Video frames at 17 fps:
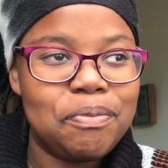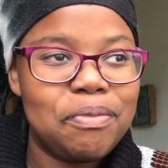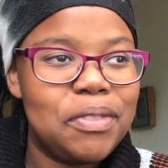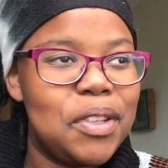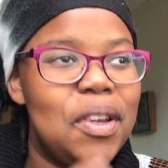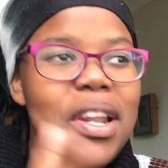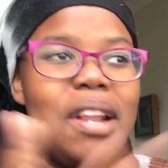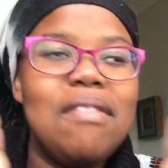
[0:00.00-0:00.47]

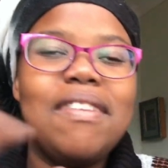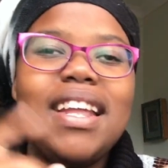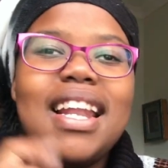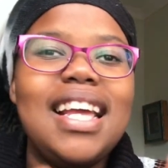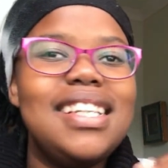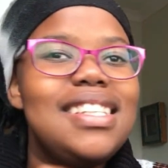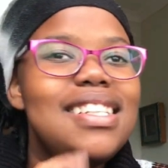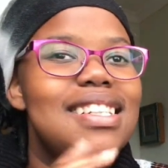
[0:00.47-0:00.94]
When I'm
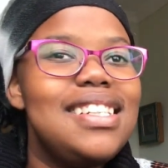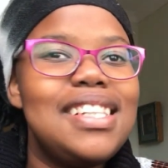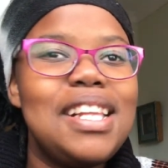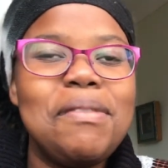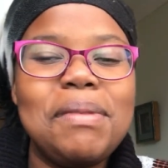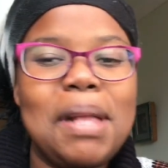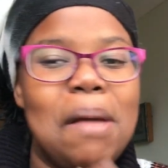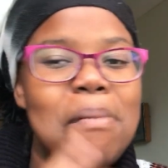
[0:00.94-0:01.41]
financially
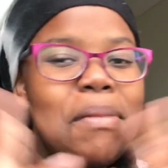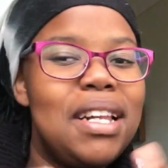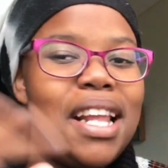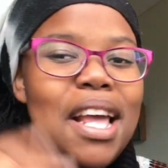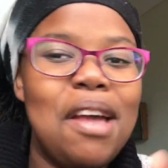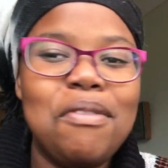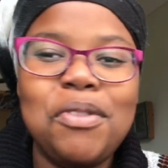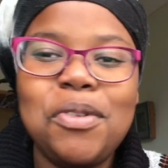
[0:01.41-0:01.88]
stable, I'm gonna
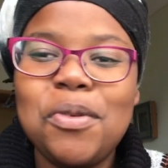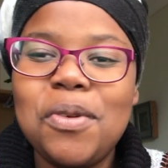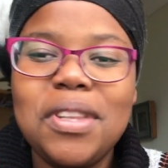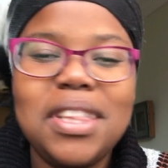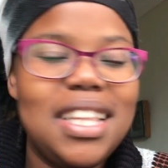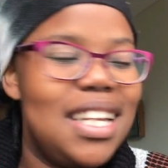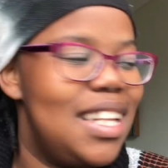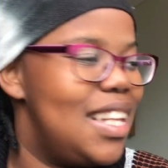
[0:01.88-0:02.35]
have 2 or 3